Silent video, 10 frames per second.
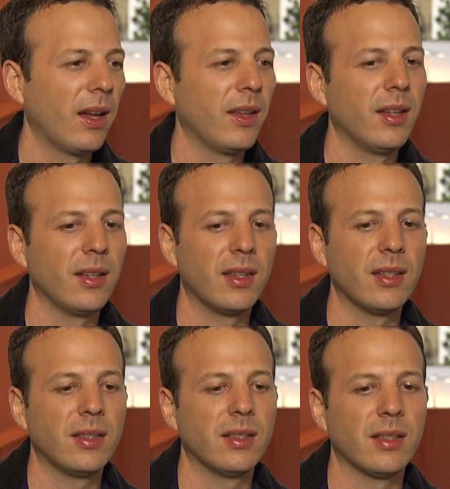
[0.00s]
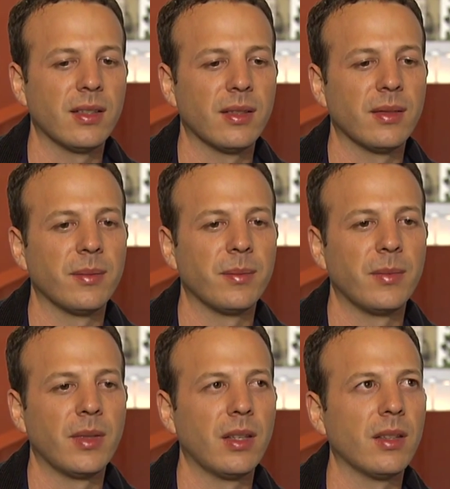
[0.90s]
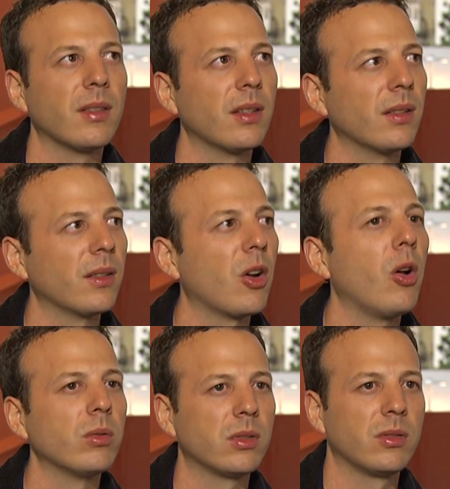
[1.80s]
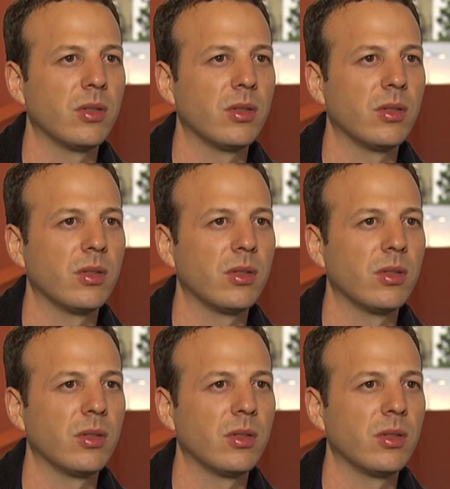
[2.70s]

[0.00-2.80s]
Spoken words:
I think this the cult